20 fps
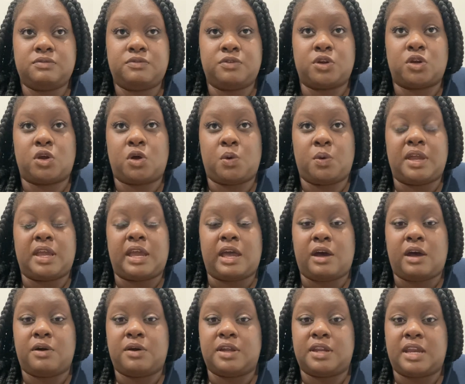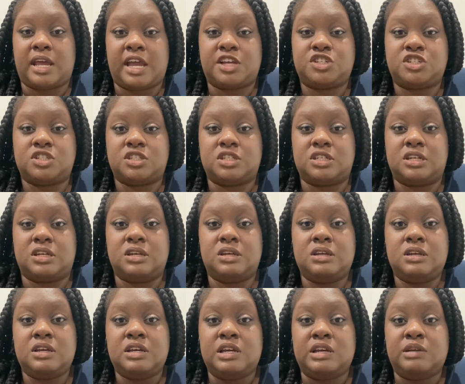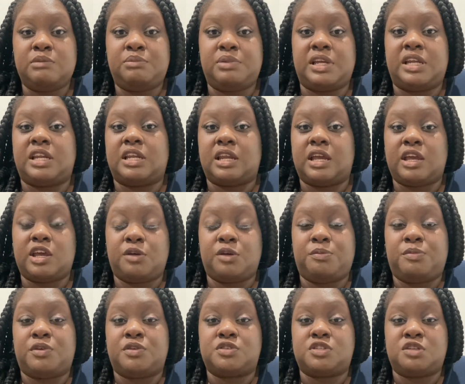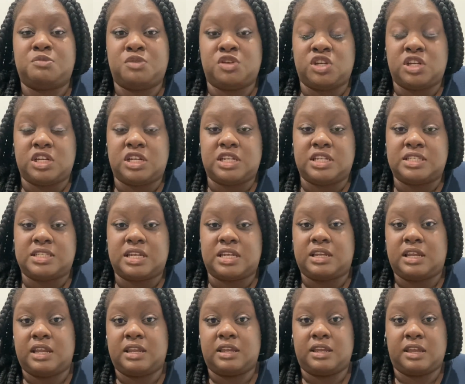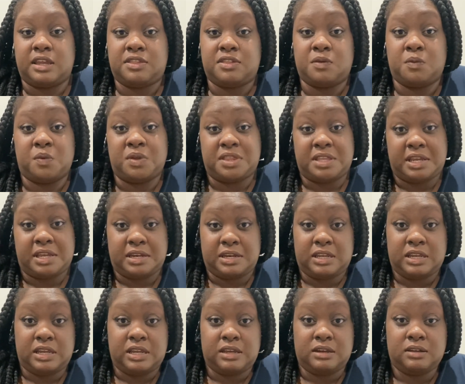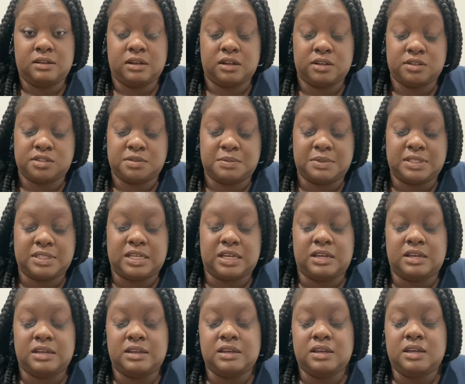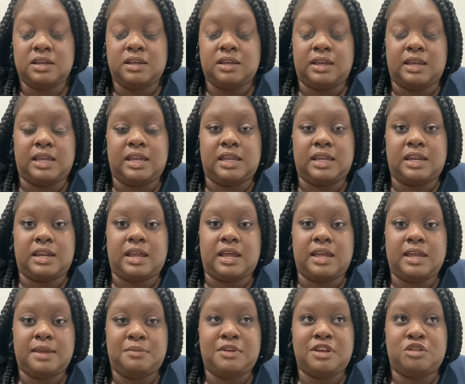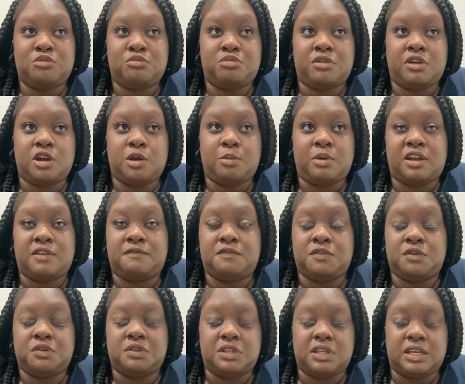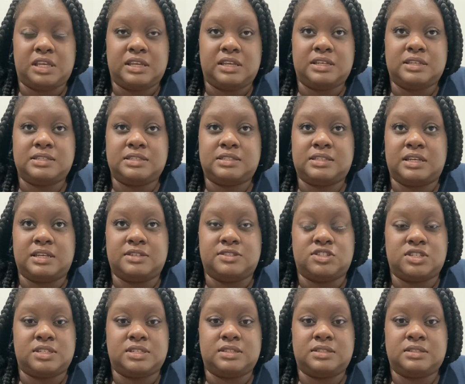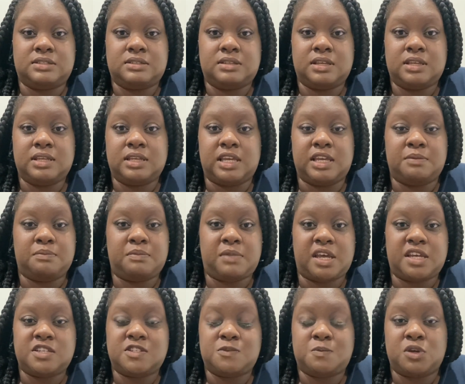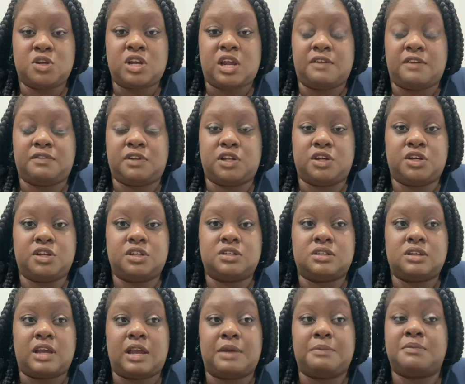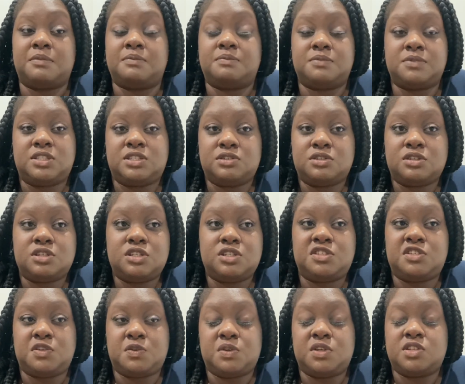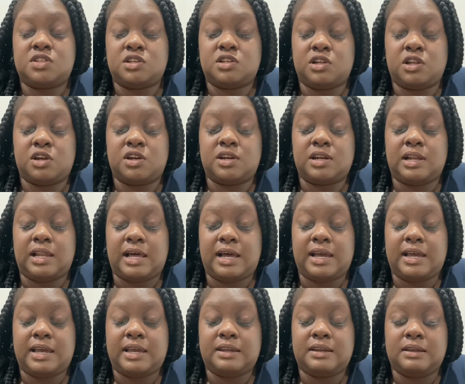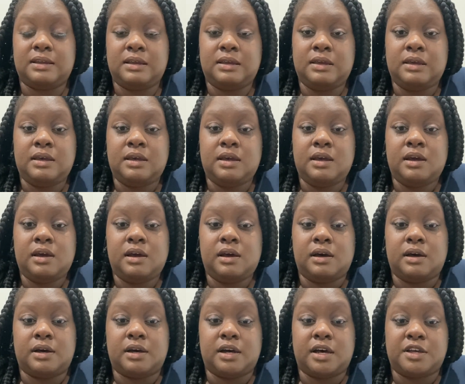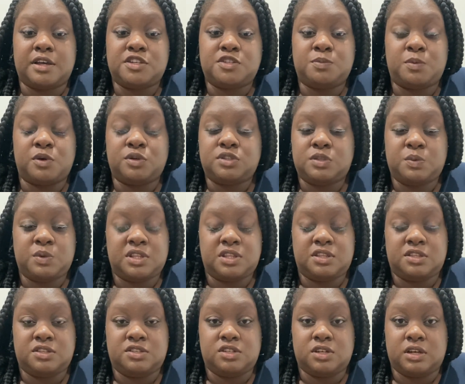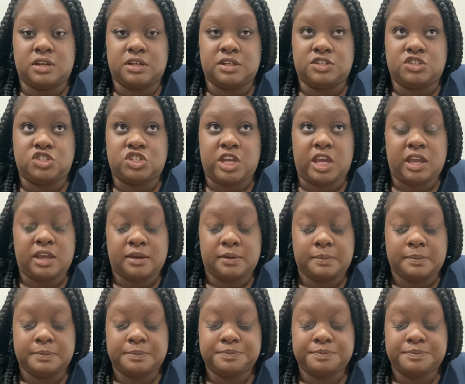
going out and actually planning to help those communities and get them what they need ultimately. And I have been in prayer about a few things, and just in my spirit, I'm still continuing to learn a lot. I spoke with Jacob,